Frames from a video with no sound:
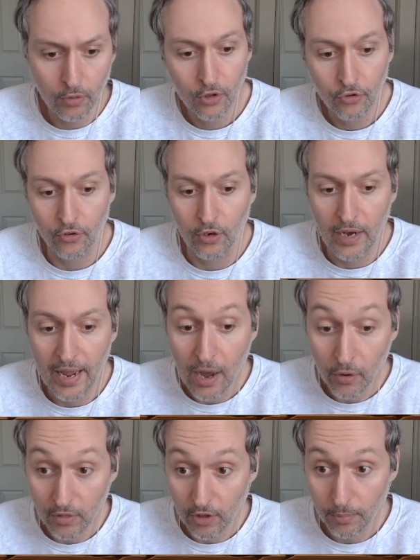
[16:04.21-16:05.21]
So now
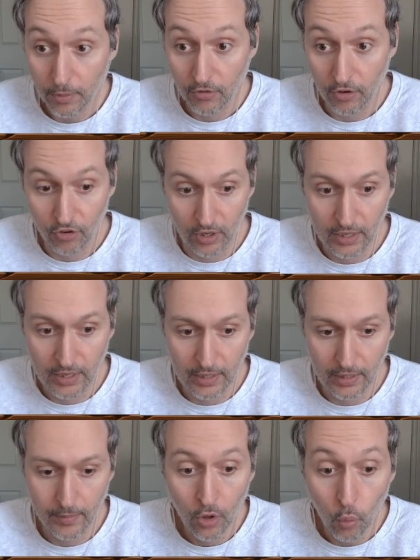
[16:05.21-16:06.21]
in this position here,